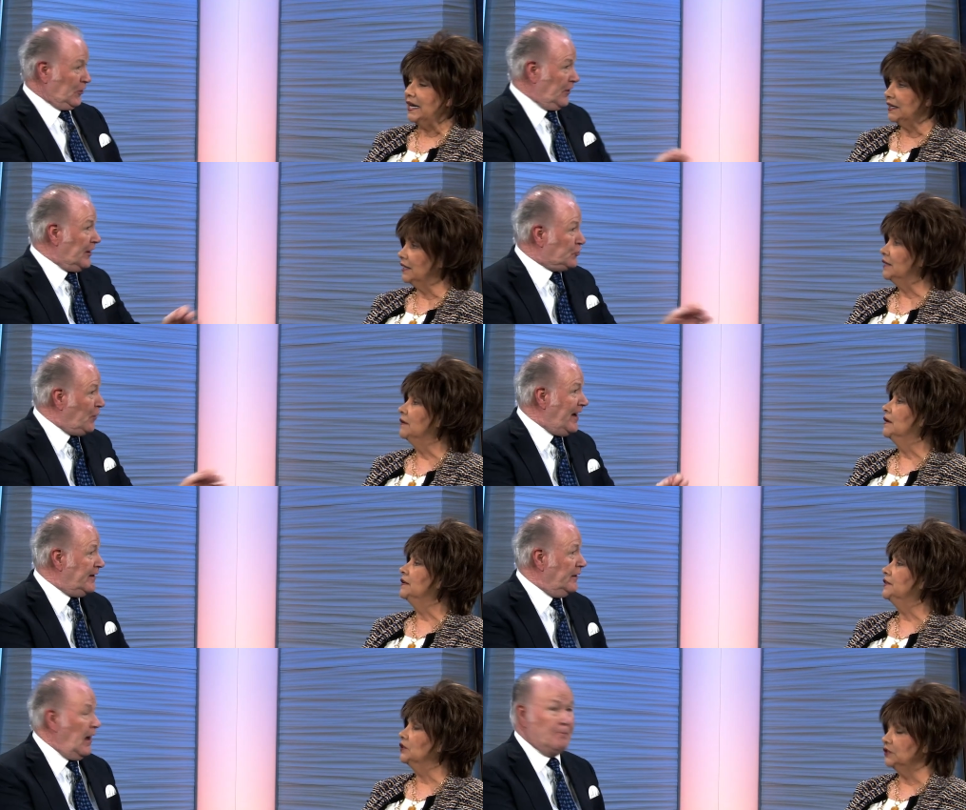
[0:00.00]
Speaker 1: they're and learning a
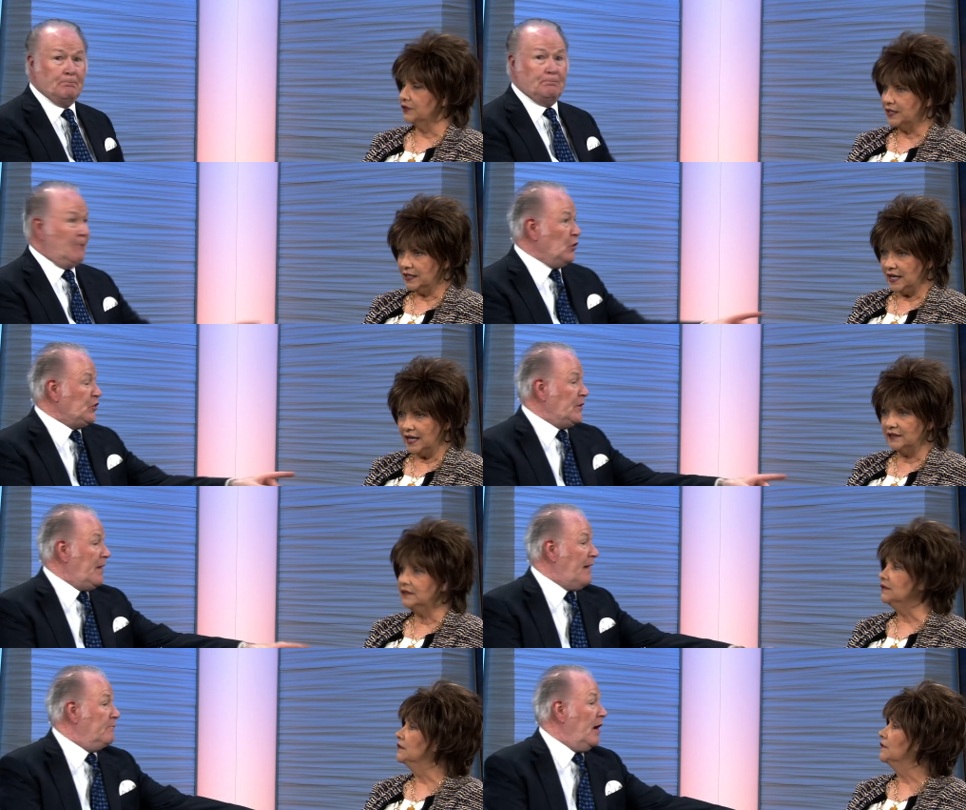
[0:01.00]
trade. They're learning. Most and,
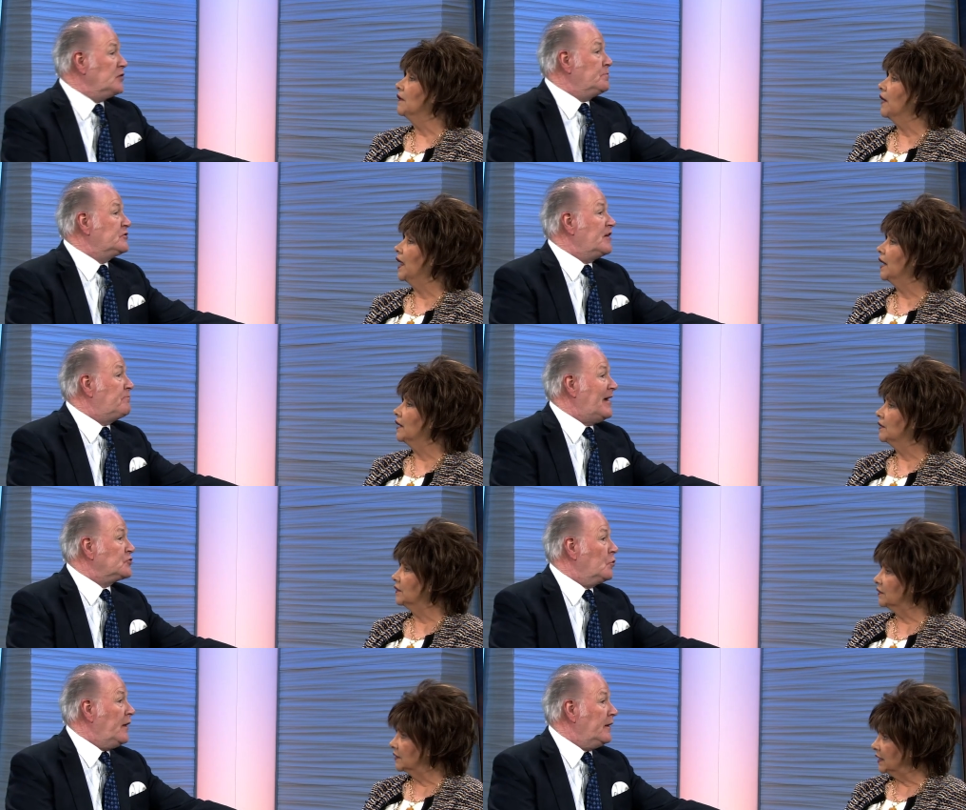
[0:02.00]
of them have husbands have
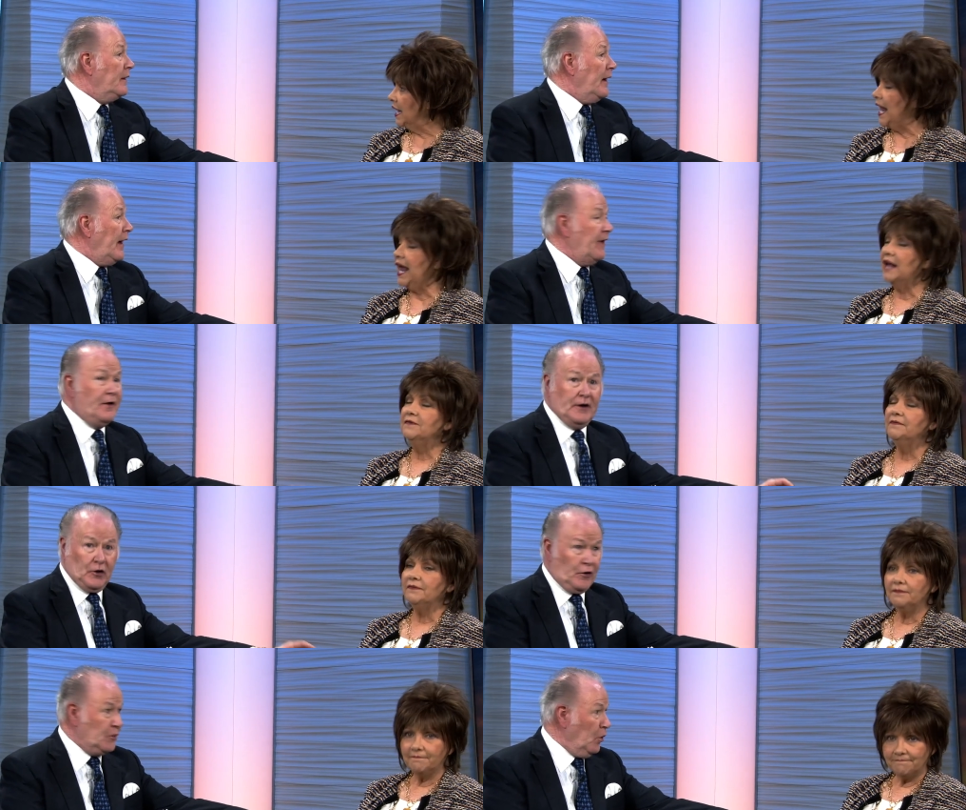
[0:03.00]
passed away, and, and, they're
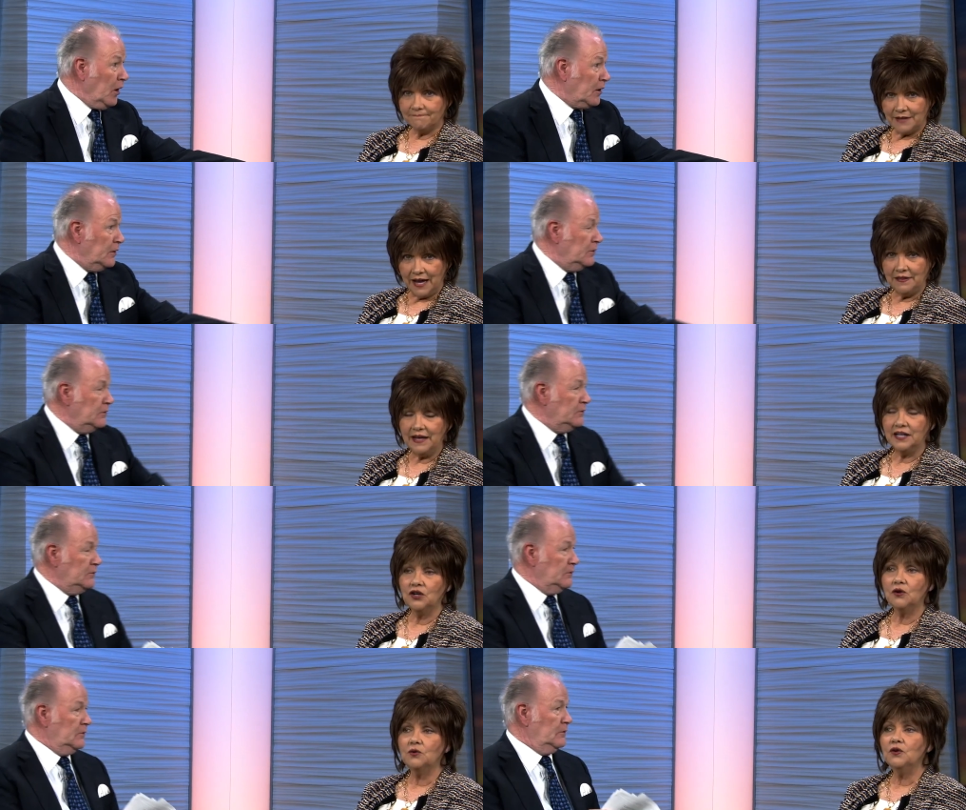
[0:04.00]
now going to work.
Speaker 2: And they
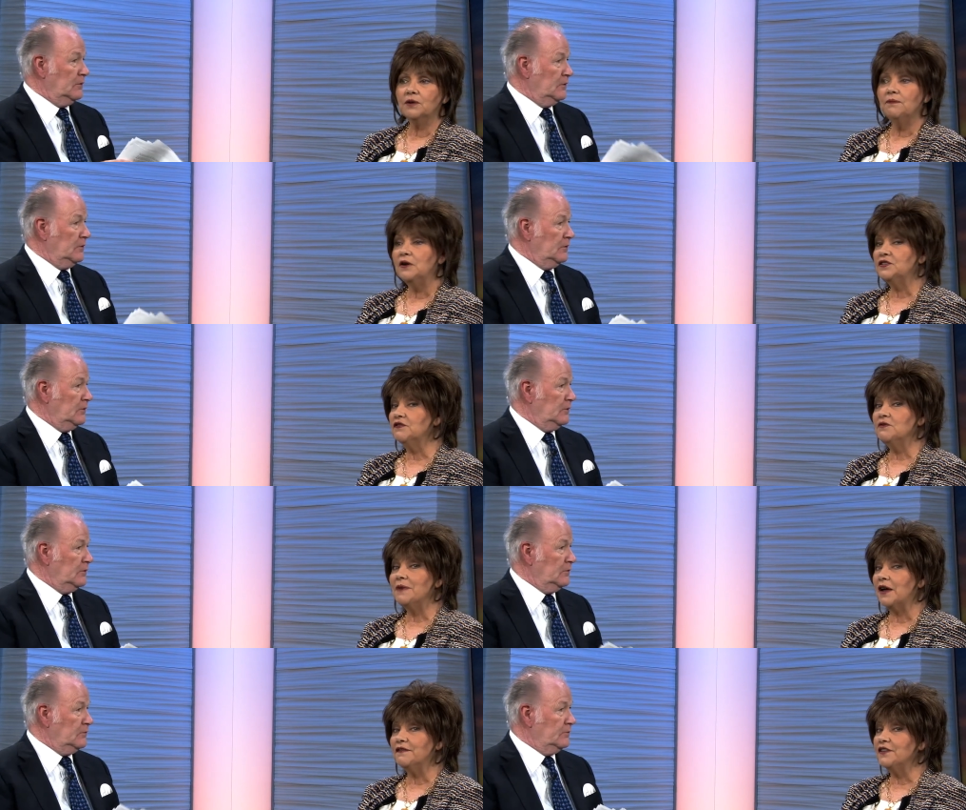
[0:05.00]
can go to work. Most of
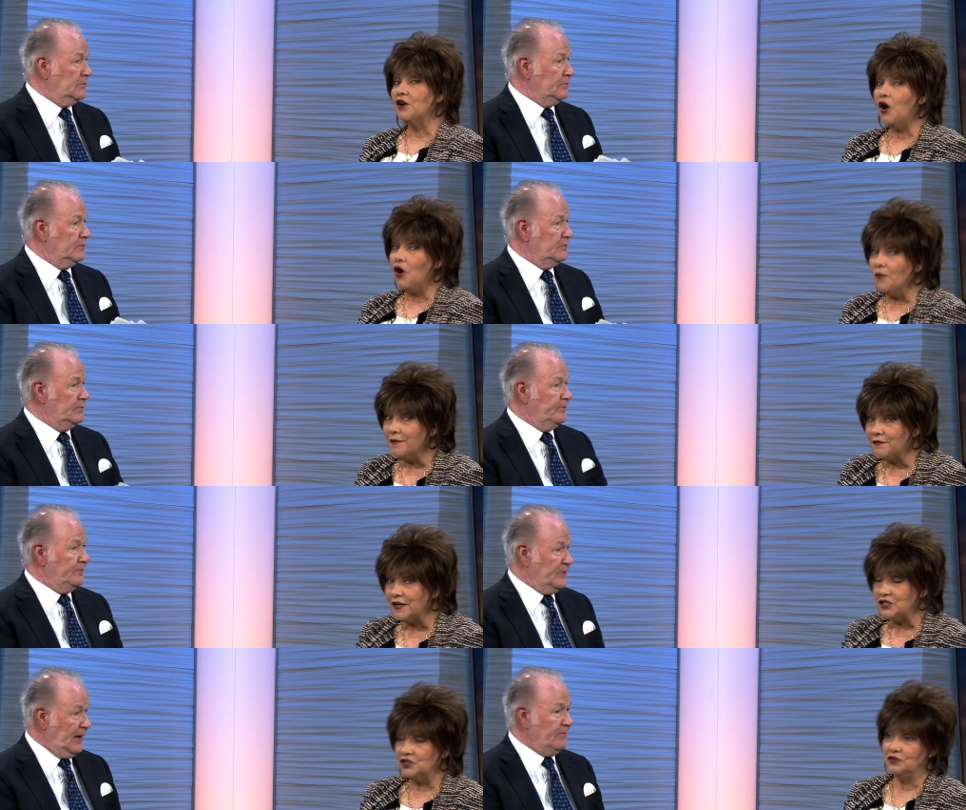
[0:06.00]
them out of their home
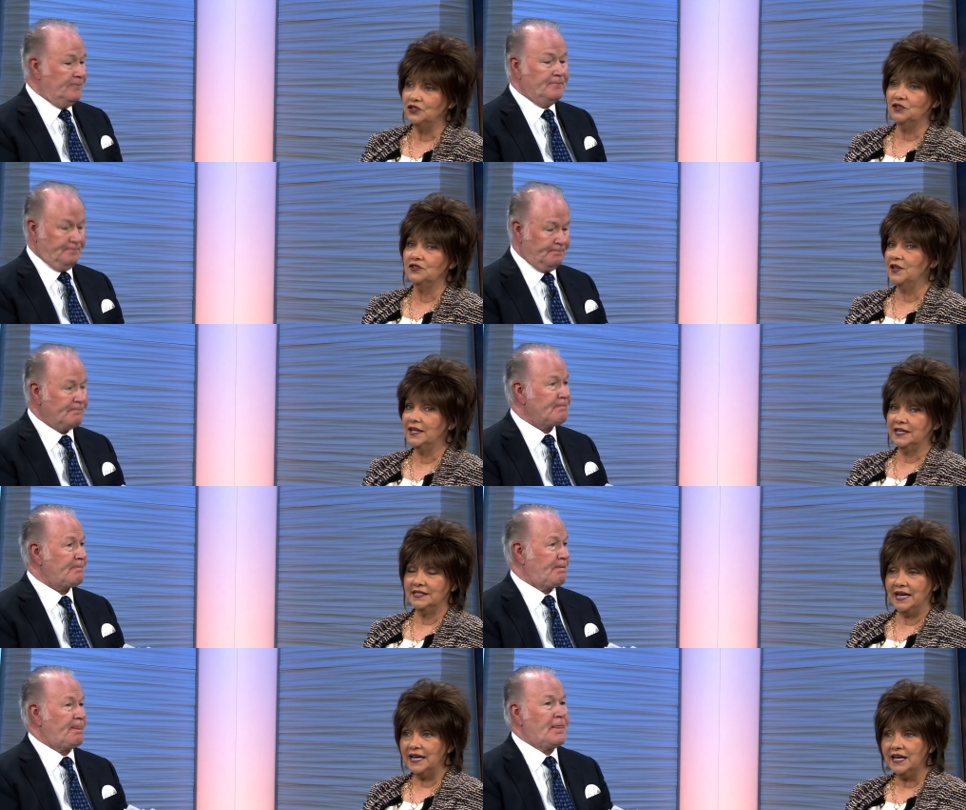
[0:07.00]
if they choose yep. to, so they
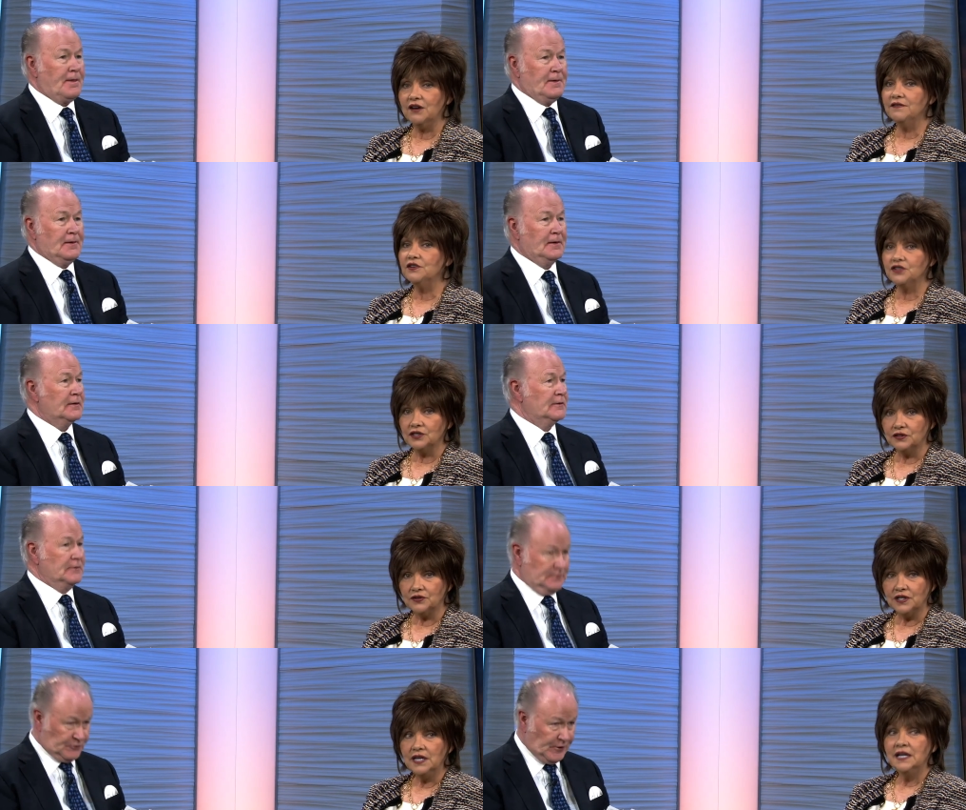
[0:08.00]
can take care of their
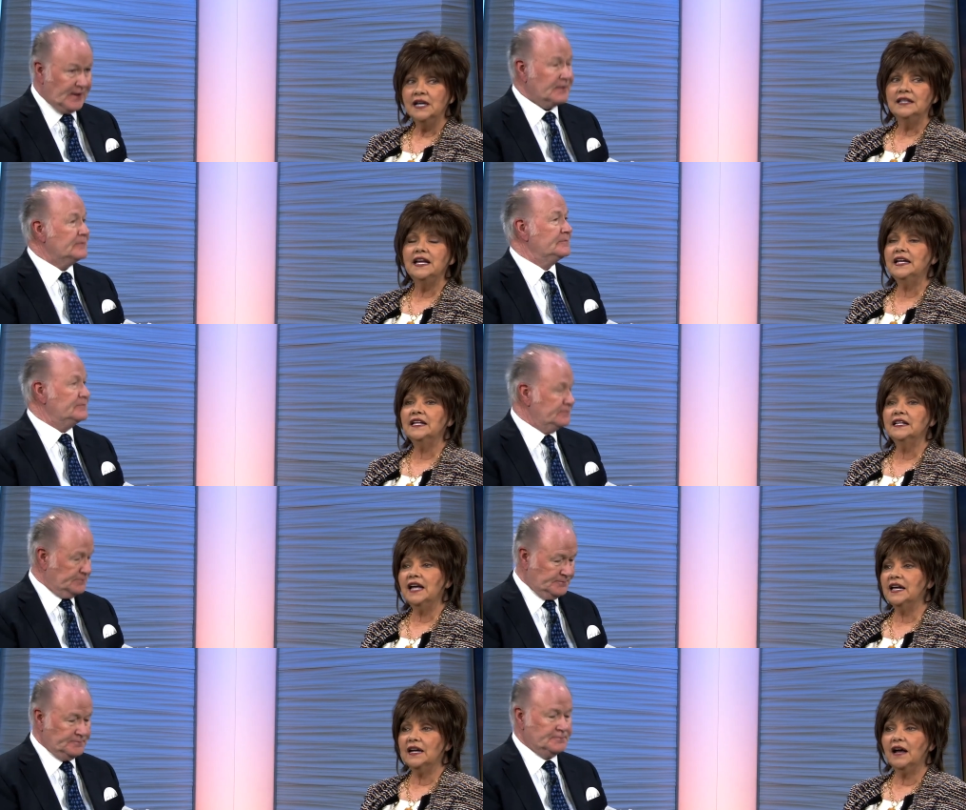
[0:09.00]
children. That's right. They can get